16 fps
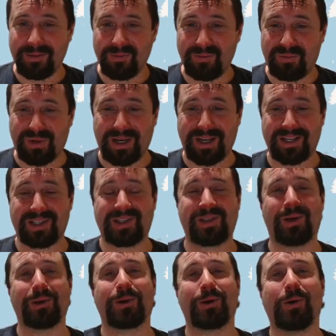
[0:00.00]
But it's
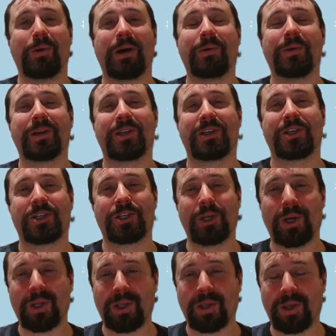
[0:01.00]
so cool. I wanted to
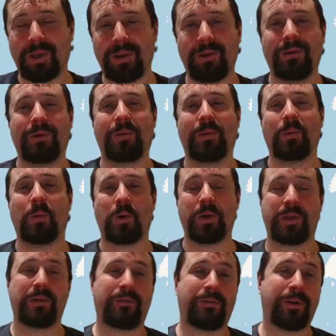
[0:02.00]
show you
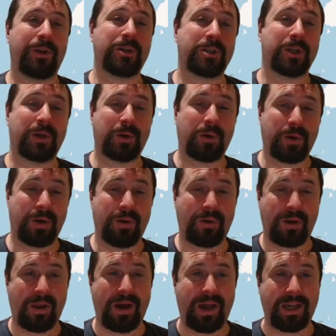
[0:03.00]
what the future could
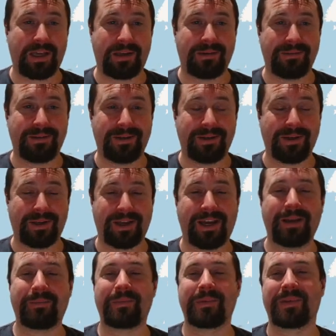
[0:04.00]
look like.
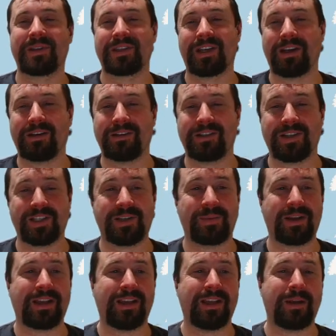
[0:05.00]
Okay, so just to
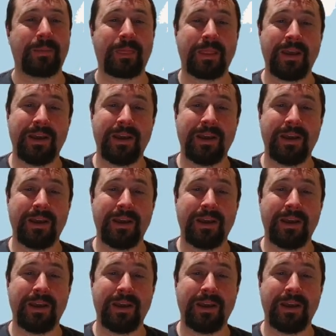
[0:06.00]
be clear.